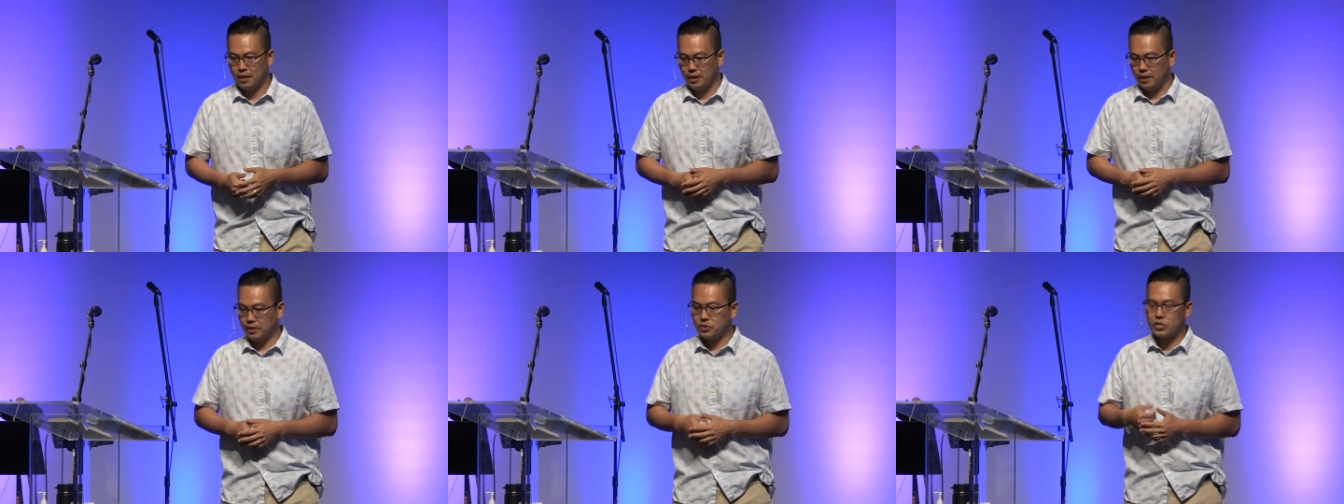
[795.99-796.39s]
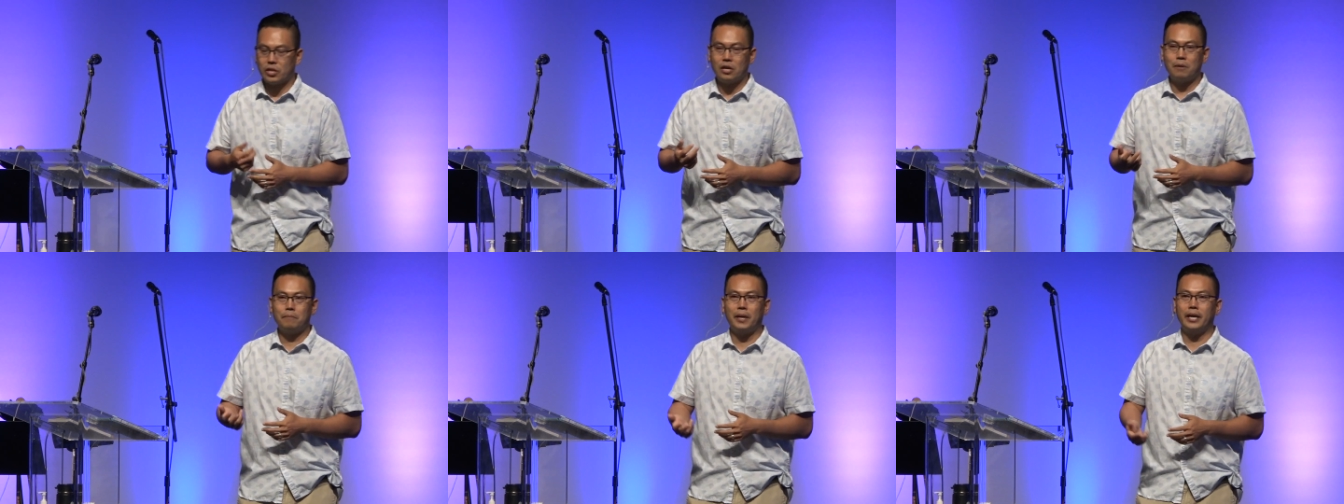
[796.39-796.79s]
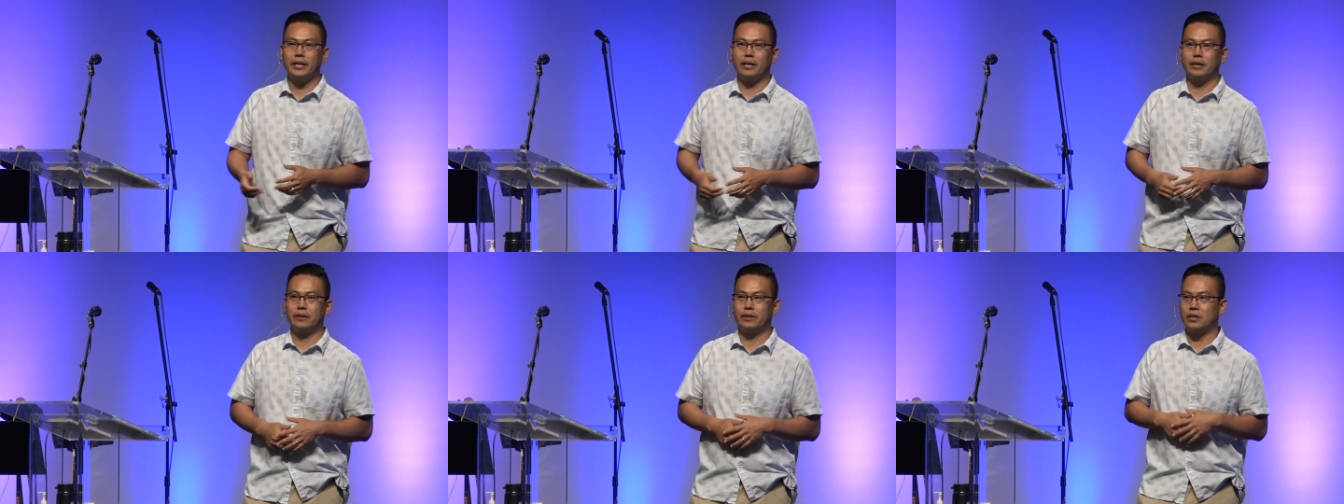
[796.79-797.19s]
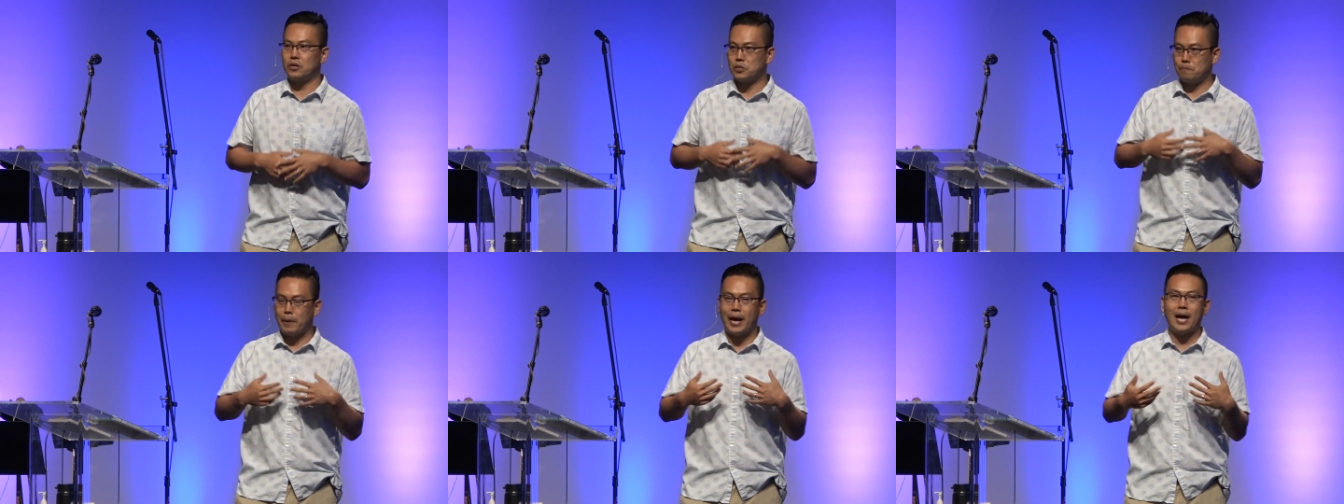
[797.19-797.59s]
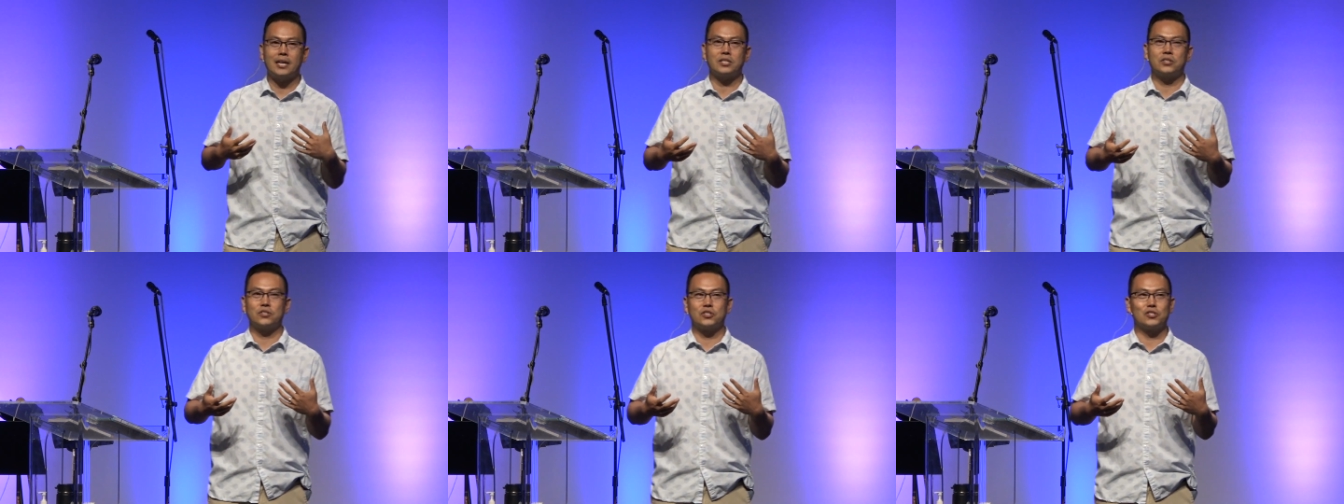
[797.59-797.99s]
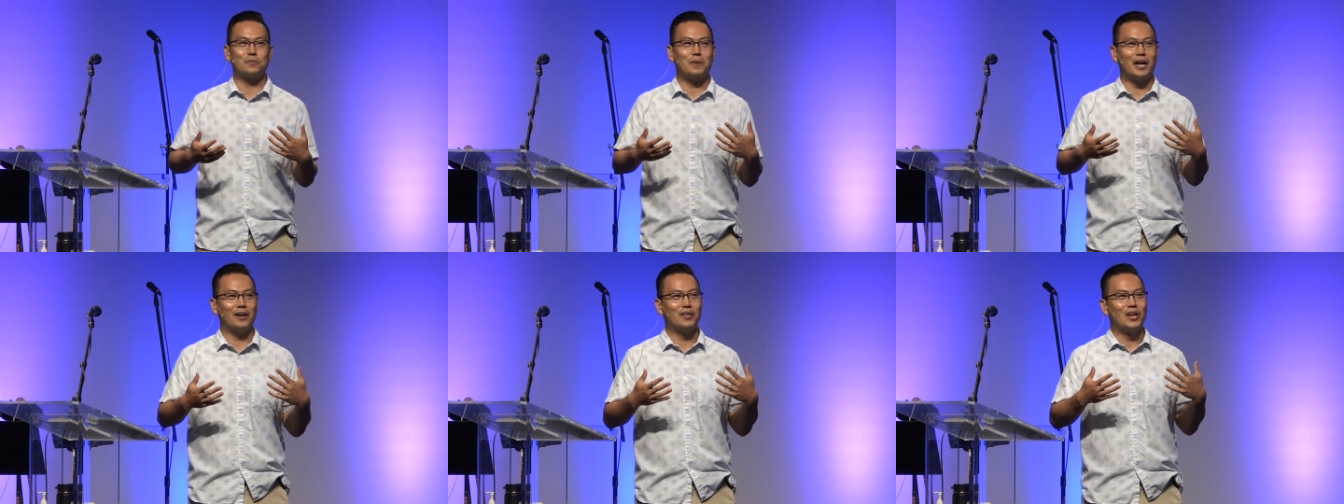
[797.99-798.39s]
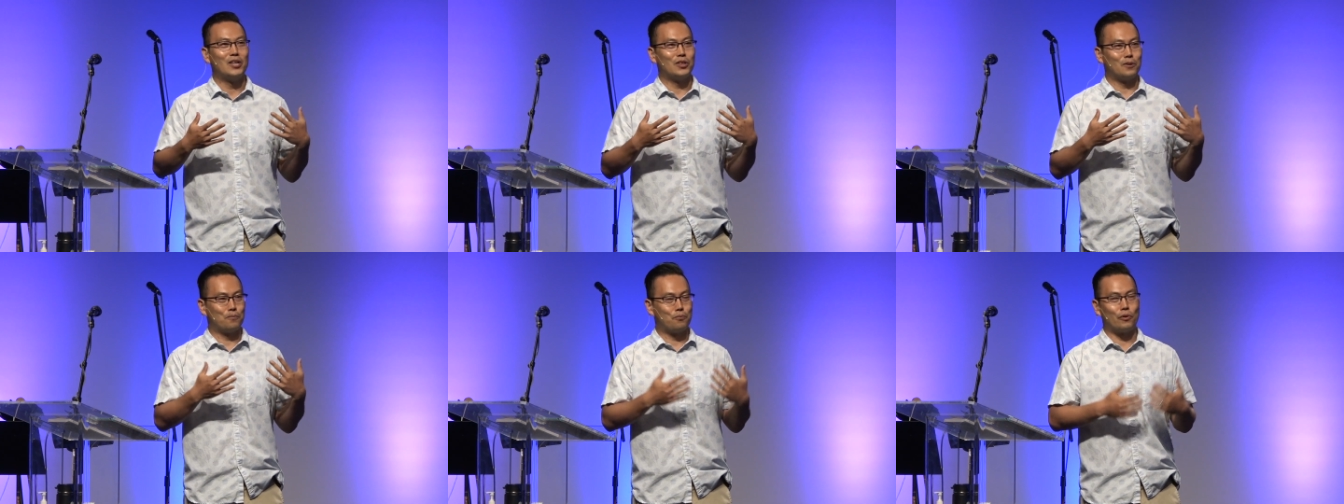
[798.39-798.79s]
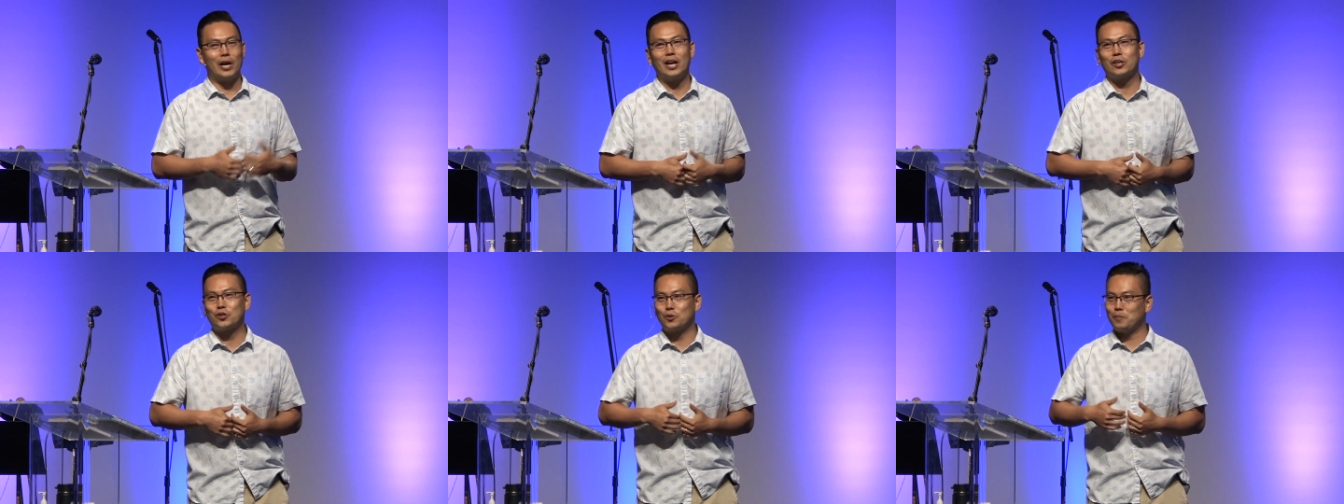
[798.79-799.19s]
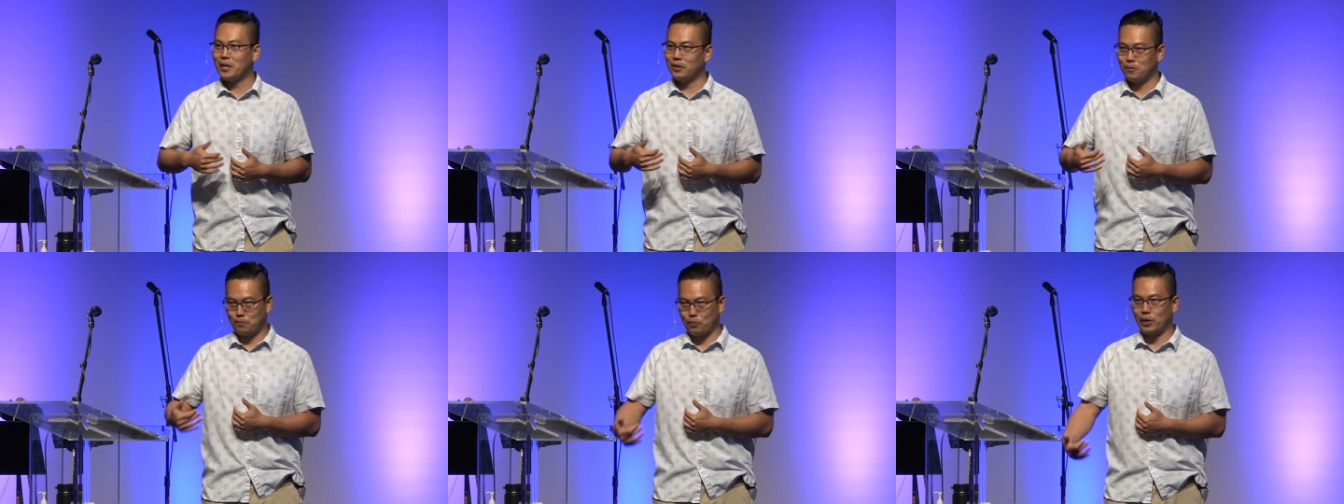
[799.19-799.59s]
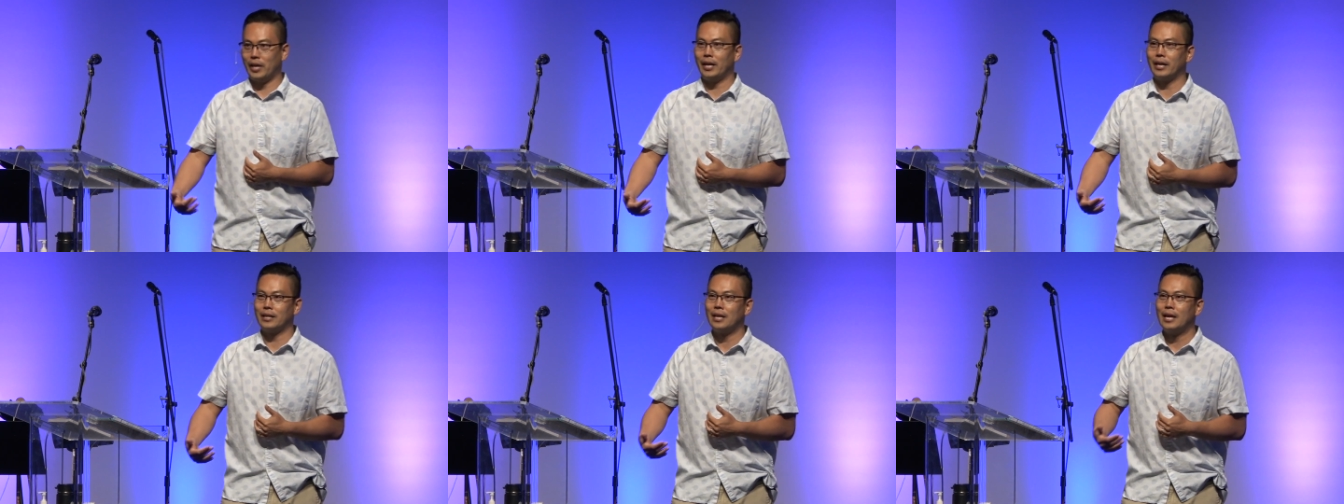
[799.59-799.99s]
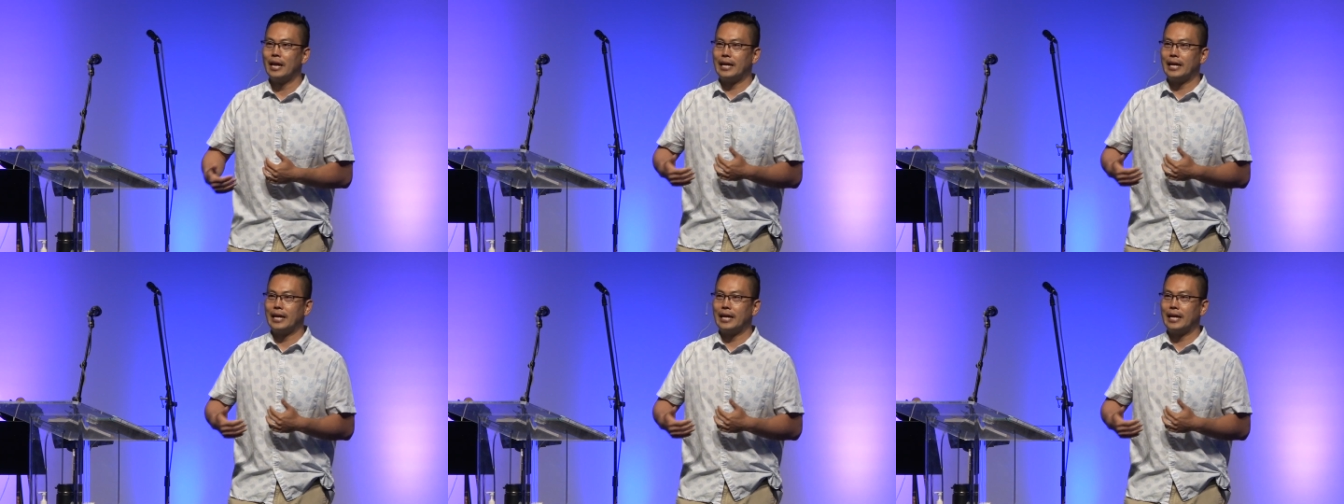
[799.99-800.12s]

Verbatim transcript: in Jeremiah, there's passages about the bridegroom and the bride,